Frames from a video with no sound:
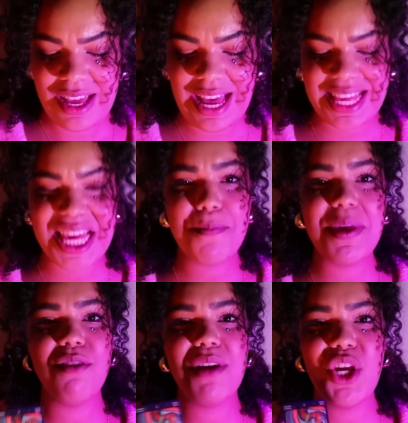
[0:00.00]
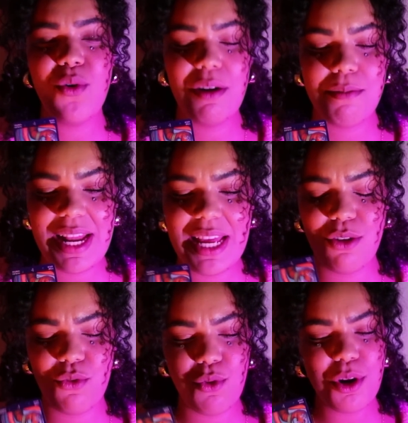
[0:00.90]
I keep hearing you are ready.
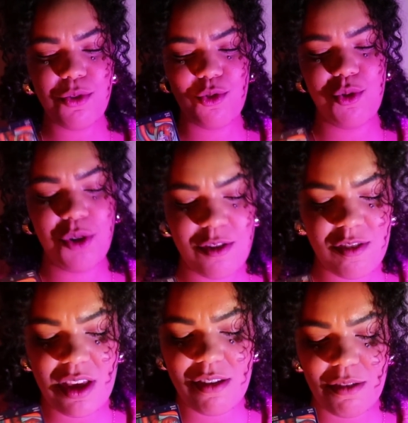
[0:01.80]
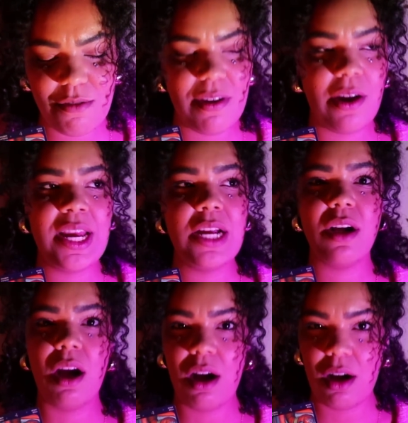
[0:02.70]
The Four of Swords is a very
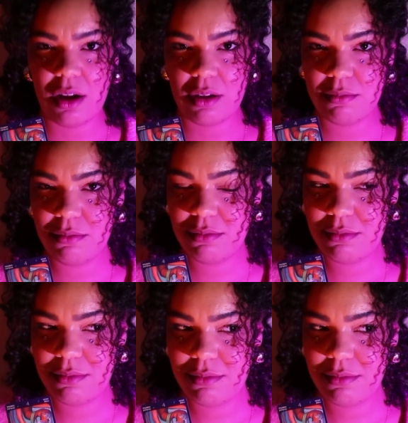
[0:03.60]
calm